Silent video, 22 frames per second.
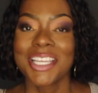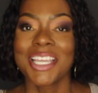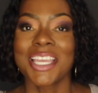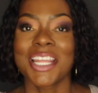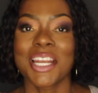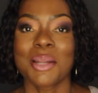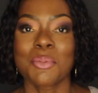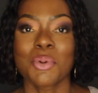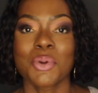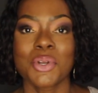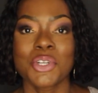
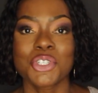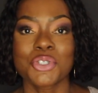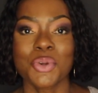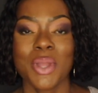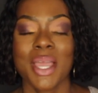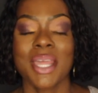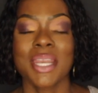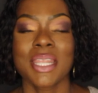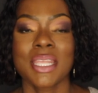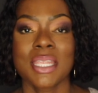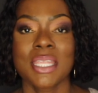and I'm going to
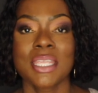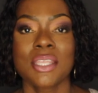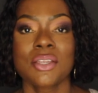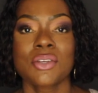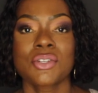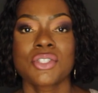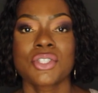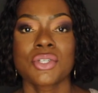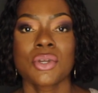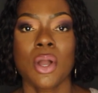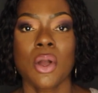try to
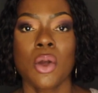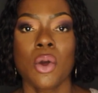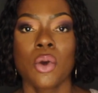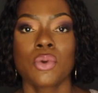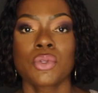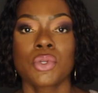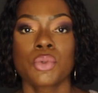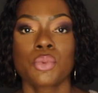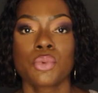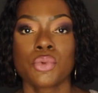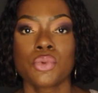adhere to
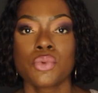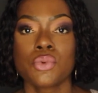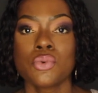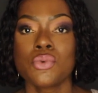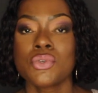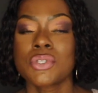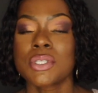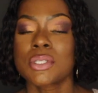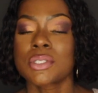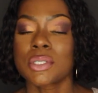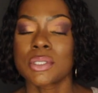all the
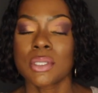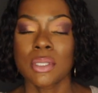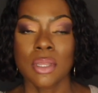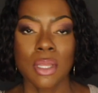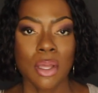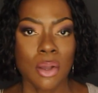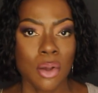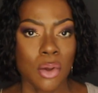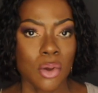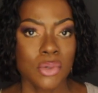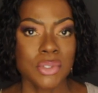rules and to the
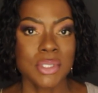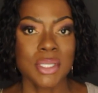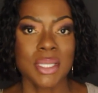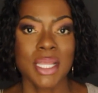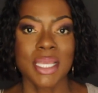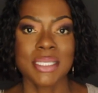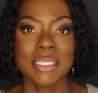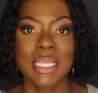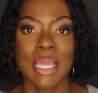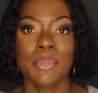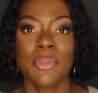laws and
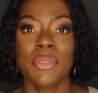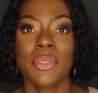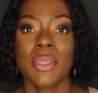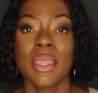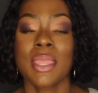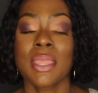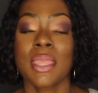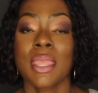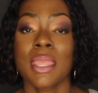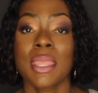that type of thing.